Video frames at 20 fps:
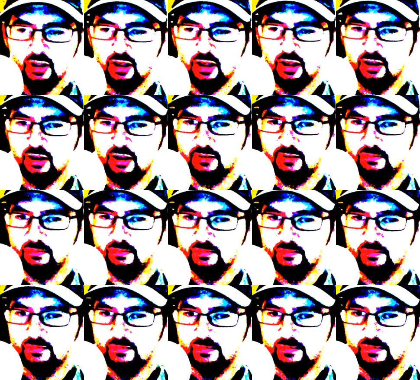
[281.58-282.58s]
Um,
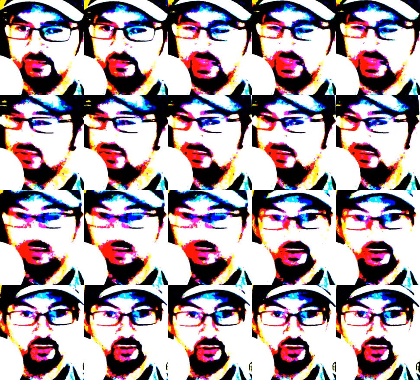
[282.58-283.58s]
yeah,
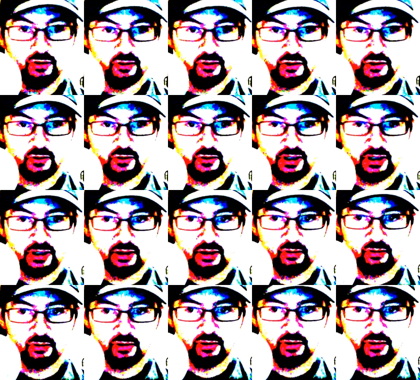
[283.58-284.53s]
it, it, was a great, uh,